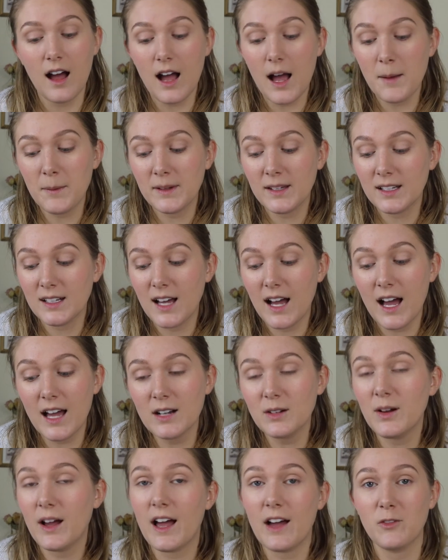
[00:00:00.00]
I mean, I
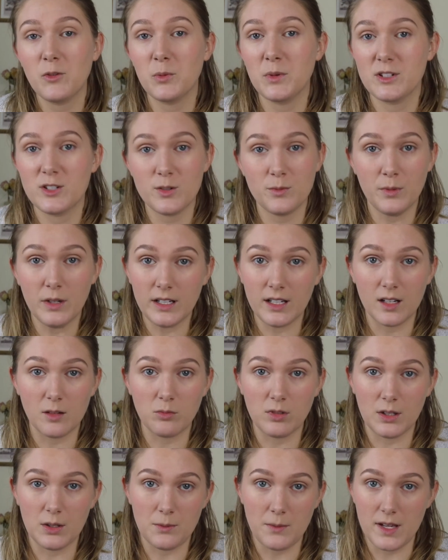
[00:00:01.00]
don't have a bunch of money to
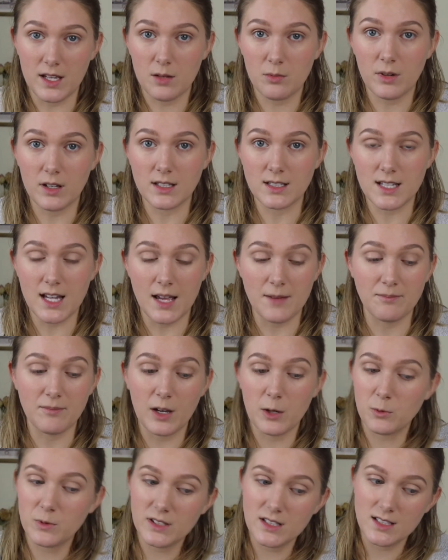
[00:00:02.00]
blow on makeup all the time.
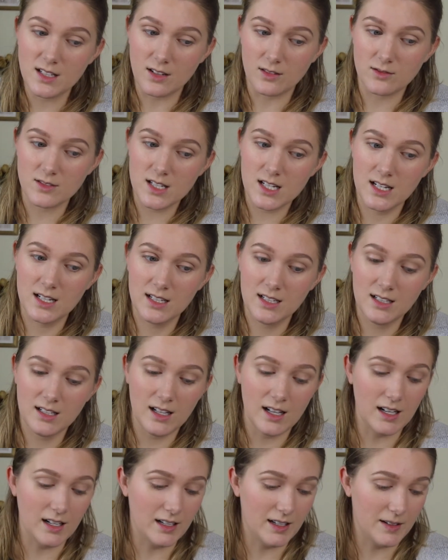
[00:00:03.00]
I really don't.
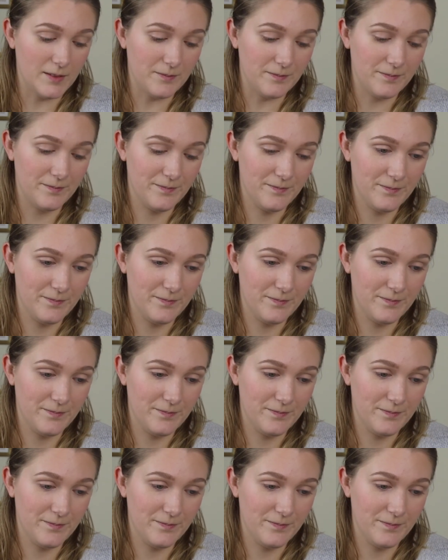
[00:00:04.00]
I